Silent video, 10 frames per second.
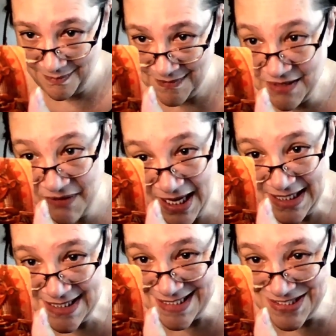Divine
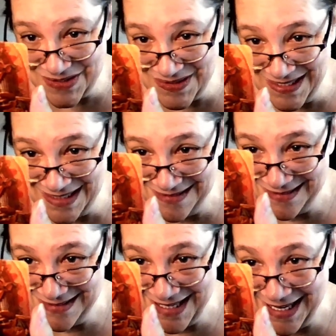sisterhood,
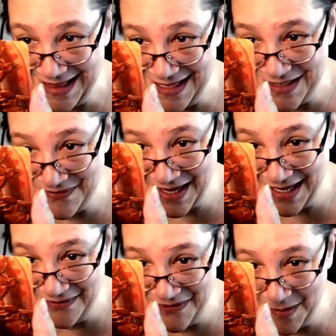letting the
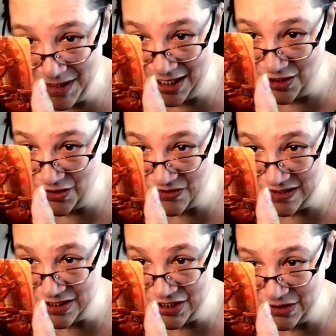divine feminine
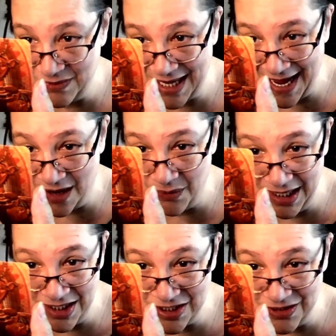nourish you now
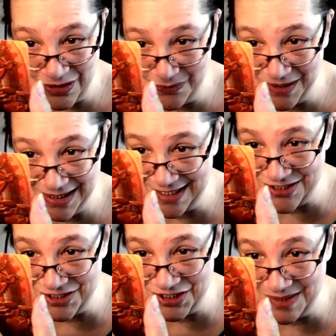into new
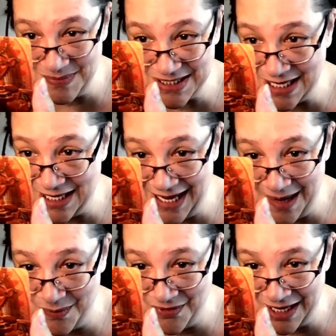relationships,
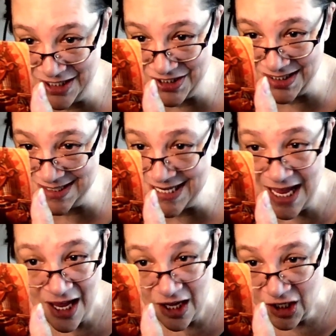collaborations,
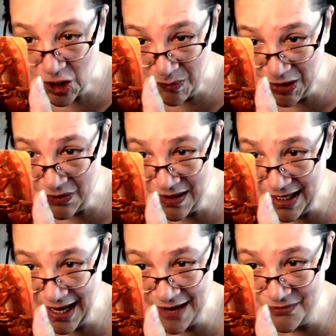
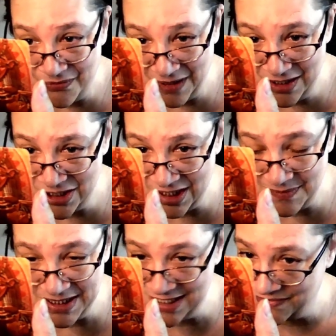community, and
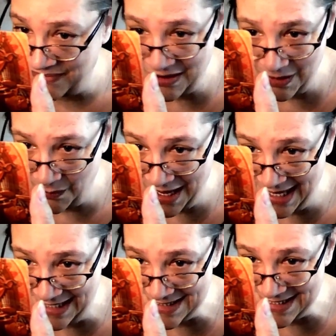friendships is very
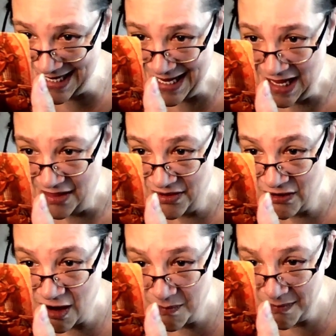wise. There
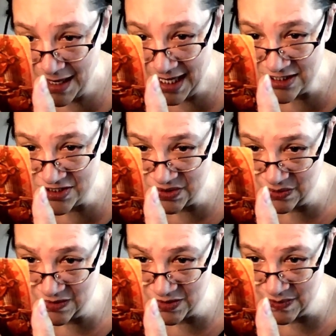are many
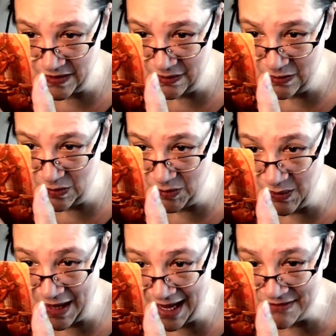souls with whom you
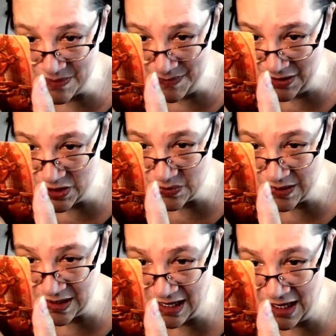have spiritual
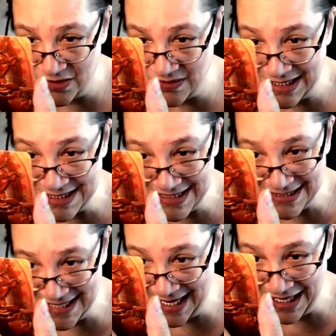contracts
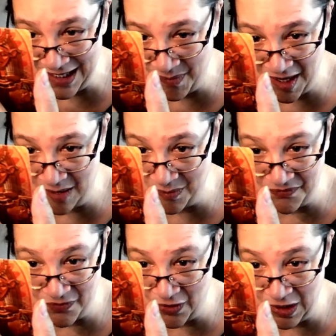decided upon
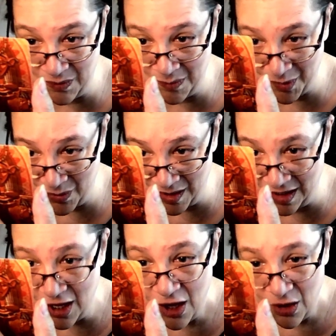before you were born
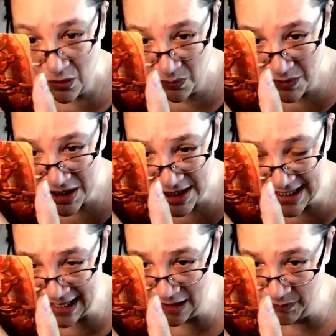who wish to
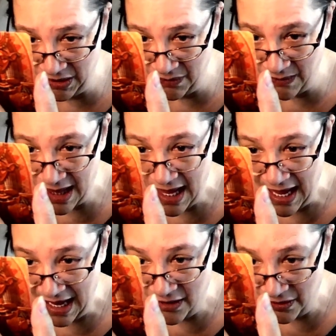help you,
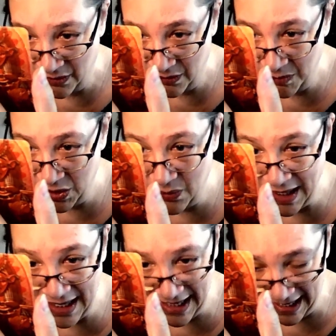and whom you
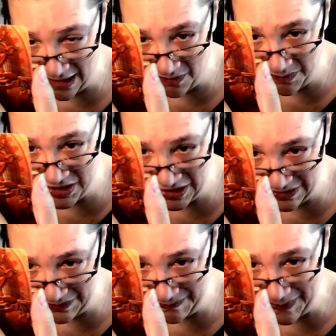can help
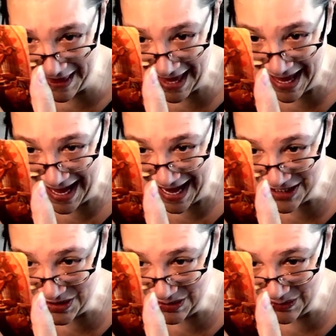too,
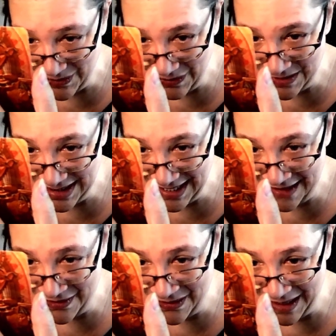as you grow
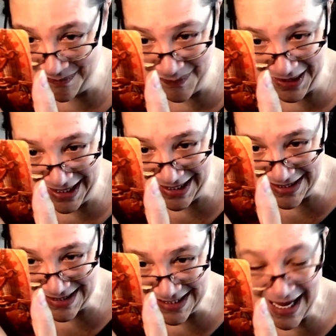together in
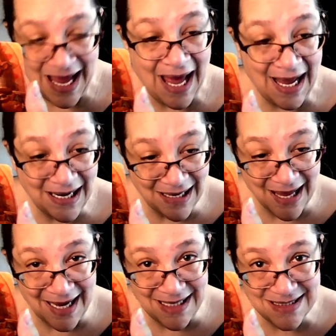peace and
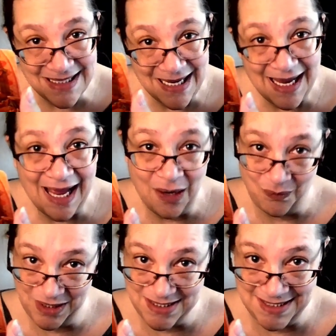light and
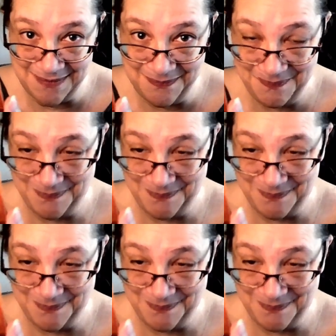wisdom.